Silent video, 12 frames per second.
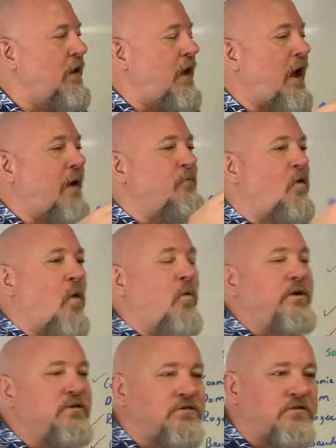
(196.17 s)
I'm
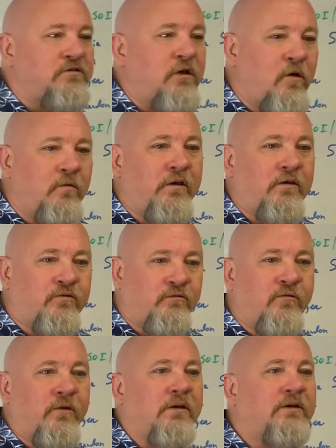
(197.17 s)
going slowly
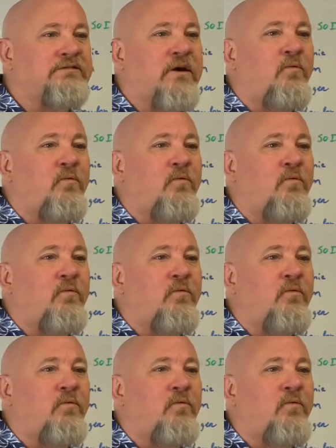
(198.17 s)
through it because I